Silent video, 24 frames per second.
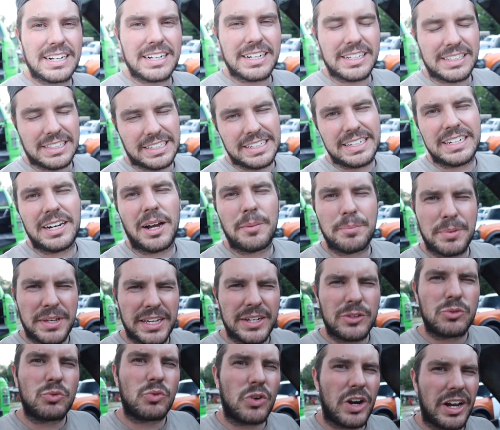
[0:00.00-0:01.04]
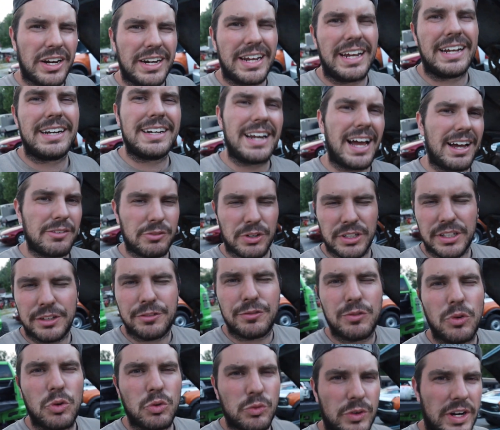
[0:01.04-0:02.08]
cleanup, get running, not really
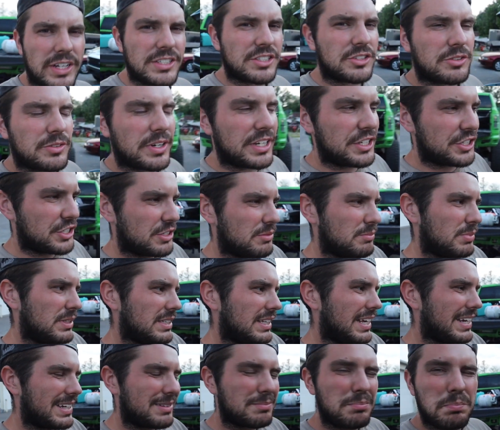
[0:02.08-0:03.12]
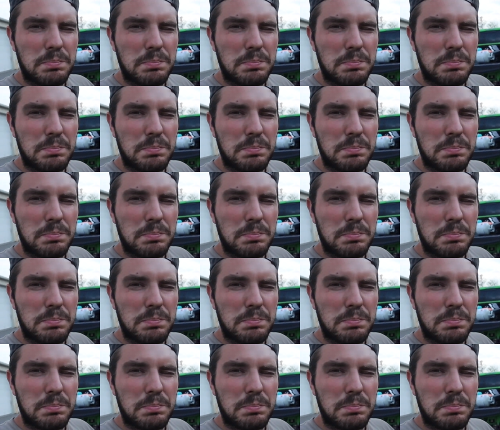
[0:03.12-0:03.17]
full restoration, but like